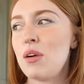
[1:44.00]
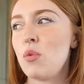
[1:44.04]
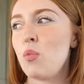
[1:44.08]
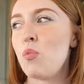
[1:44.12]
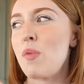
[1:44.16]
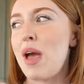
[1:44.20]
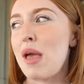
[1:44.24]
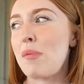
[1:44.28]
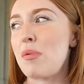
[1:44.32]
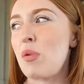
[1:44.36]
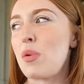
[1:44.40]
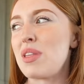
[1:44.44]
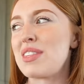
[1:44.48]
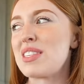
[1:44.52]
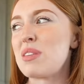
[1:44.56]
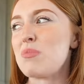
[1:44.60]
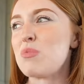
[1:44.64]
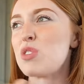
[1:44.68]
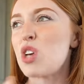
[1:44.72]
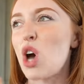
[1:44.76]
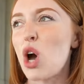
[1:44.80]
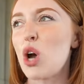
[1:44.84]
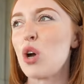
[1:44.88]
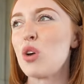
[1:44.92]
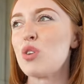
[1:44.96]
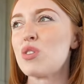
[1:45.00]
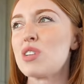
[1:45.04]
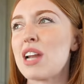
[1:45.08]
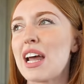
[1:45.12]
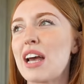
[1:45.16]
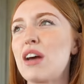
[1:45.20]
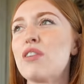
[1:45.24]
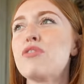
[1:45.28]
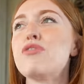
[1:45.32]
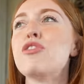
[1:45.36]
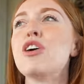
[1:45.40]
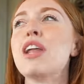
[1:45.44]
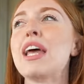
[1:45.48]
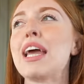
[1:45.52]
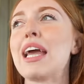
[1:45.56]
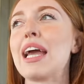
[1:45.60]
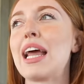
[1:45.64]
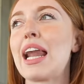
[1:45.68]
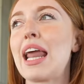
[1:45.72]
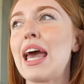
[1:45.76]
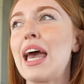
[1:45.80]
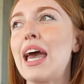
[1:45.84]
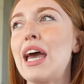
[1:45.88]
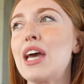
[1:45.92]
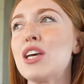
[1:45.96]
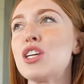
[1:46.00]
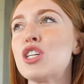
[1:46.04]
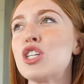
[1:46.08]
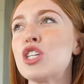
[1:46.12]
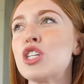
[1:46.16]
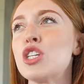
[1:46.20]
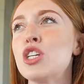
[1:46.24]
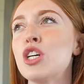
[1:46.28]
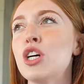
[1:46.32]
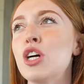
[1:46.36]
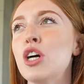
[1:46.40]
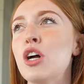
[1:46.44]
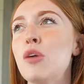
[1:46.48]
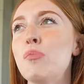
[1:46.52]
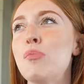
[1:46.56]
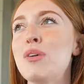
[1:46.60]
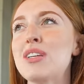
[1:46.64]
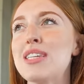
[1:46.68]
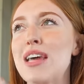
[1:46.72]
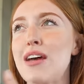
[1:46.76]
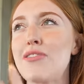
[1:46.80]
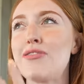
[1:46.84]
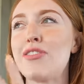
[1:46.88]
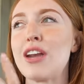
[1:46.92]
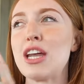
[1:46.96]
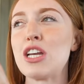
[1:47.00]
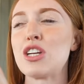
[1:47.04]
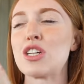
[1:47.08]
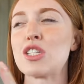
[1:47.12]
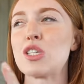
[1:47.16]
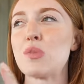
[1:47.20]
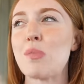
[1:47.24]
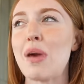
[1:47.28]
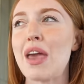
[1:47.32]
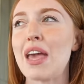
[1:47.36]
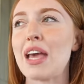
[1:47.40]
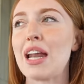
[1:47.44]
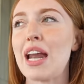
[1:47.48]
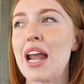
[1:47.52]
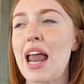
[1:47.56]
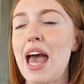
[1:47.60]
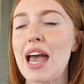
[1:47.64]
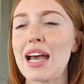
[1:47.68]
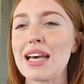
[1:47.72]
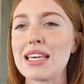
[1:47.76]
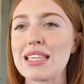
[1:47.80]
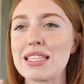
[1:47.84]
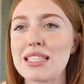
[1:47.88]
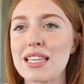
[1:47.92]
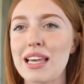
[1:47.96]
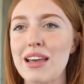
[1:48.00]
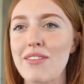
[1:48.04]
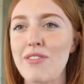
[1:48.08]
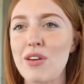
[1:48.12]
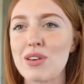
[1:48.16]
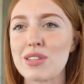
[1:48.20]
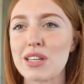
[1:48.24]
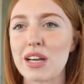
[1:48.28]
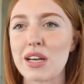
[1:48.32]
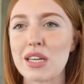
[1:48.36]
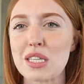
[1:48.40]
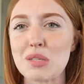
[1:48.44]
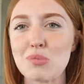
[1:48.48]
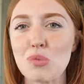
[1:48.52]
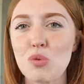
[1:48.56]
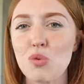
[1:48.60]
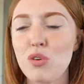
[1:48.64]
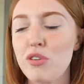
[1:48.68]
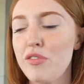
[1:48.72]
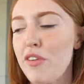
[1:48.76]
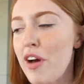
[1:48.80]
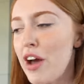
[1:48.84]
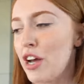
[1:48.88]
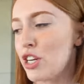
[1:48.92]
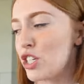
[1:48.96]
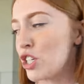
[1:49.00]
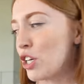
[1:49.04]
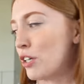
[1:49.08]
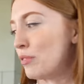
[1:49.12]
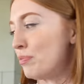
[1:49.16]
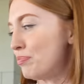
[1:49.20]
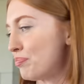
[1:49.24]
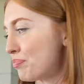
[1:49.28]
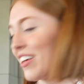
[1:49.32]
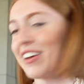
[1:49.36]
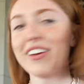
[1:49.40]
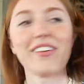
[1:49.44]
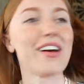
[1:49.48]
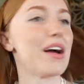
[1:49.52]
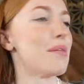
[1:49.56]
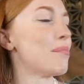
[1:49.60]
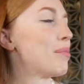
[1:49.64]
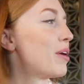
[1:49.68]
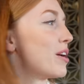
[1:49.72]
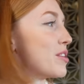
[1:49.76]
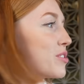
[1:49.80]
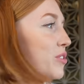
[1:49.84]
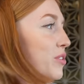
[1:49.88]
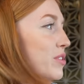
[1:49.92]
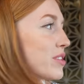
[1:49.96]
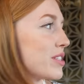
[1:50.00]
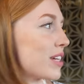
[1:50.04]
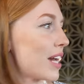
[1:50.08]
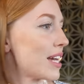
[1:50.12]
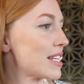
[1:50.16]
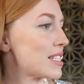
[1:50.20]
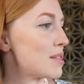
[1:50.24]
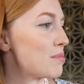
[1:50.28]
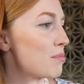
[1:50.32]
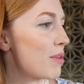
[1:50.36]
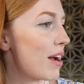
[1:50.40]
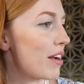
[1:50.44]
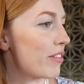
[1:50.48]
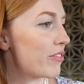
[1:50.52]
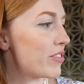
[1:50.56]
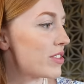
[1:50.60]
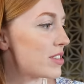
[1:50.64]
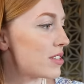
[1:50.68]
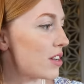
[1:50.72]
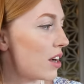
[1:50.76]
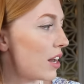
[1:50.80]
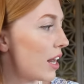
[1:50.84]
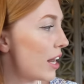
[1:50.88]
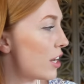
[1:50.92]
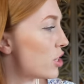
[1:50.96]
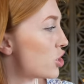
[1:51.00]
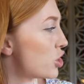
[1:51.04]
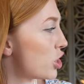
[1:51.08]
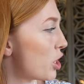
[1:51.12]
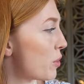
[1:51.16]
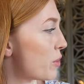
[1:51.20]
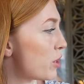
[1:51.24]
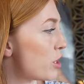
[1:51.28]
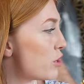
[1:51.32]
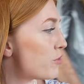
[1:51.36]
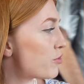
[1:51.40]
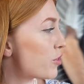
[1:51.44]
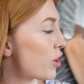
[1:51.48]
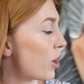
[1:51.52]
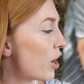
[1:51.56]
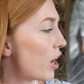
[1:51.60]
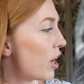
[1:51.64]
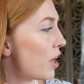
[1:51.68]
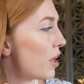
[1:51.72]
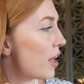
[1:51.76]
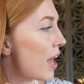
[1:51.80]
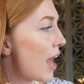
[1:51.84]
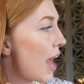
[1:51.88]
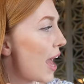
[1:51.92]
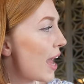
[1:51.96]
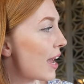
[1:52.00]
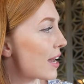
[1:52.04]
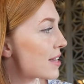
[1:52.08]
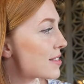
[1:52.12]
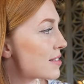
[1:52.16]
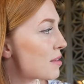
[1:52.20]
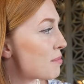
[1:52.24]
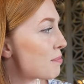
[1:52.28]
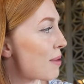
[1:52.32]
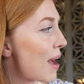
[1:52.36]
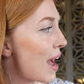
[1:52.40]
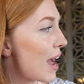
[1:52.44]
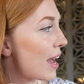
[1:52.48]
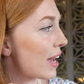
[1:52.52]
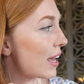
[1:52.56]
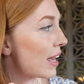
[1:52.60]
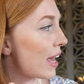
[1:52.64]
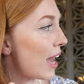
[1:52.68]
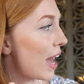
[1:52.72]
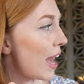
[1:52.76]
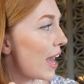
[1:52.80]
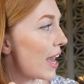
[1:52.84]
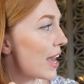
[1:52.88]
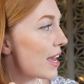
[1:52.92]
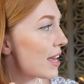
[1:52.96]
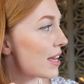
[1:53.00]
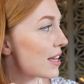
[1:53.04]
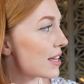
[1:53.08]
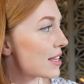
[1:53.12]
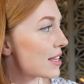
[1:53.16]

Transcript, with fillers: maybe with some toast, like a full English but definitely just bacon and eggs if it was like a smaller version. Grandpa's gone to get some breakfast, darling. Do you know what you've got? Eggs and pancake.